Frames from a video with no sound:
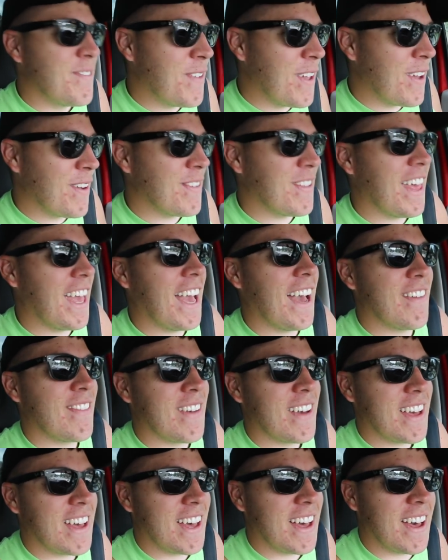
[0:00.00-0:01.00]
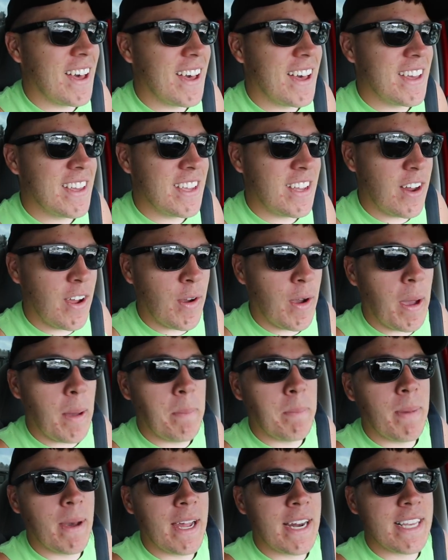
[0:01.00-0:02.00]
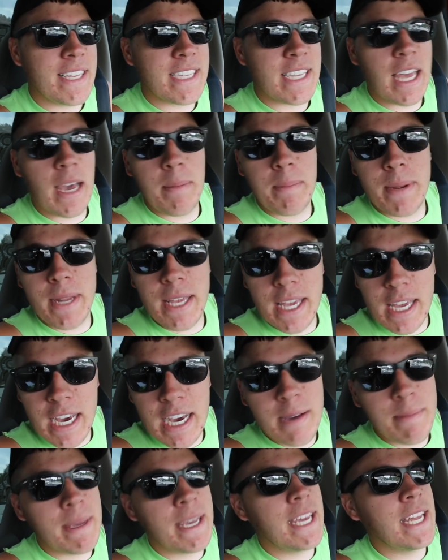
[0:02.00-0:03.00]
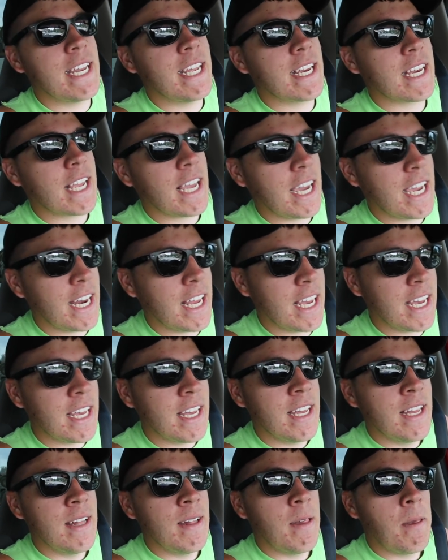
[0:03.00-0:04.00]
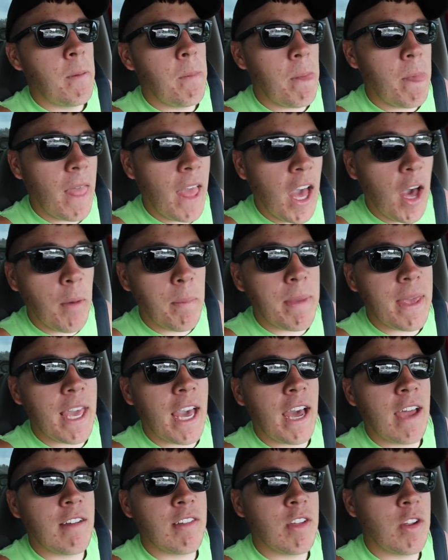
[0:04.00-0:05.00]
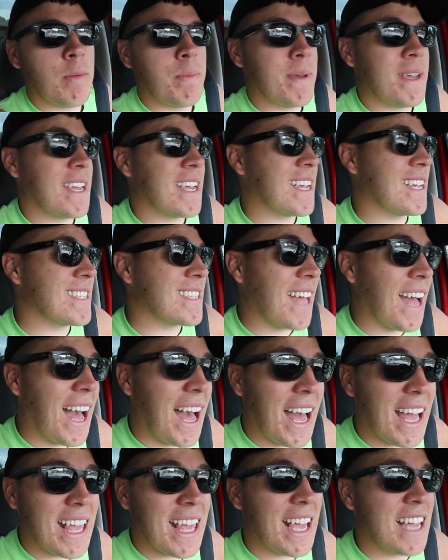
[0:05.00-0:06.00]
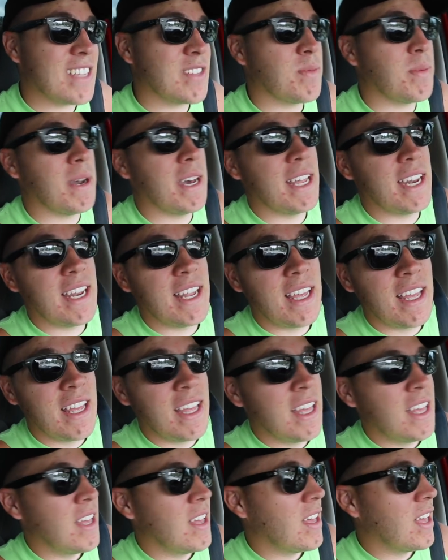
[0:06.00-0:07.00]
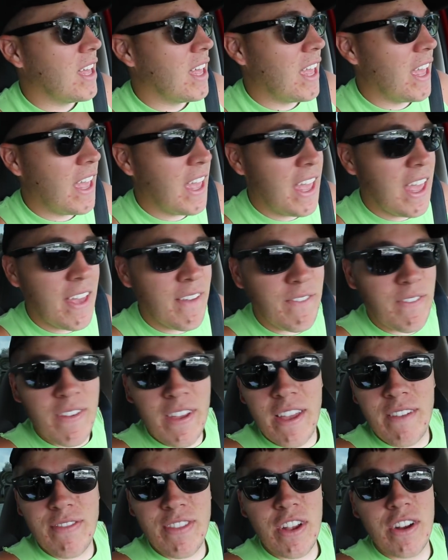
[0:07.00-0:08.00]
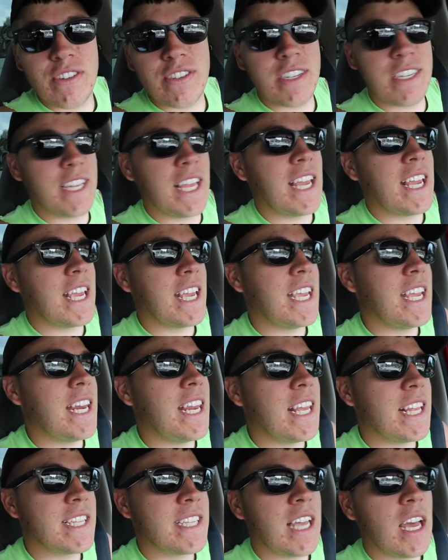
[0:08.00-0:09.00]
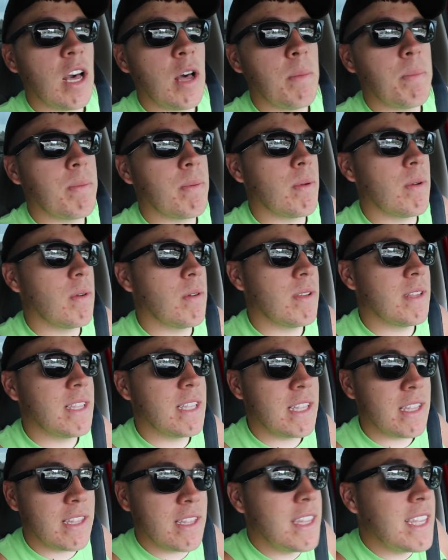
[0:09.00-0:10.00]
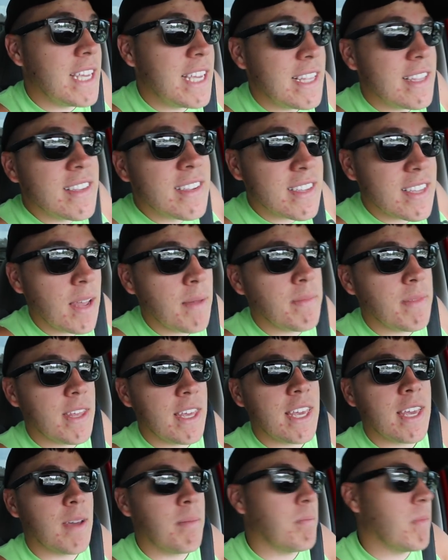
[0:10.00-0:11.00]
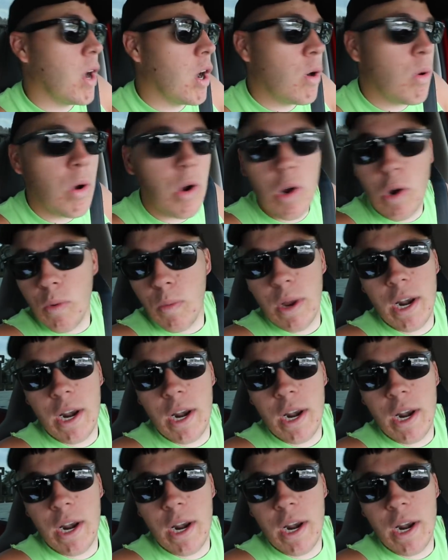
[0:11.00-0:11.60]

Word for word: to be able to have a, uh, you know a buddy's company come in and kind of help me out a little bit because guess what? If, if there's a day he needs help, needs something, a mower,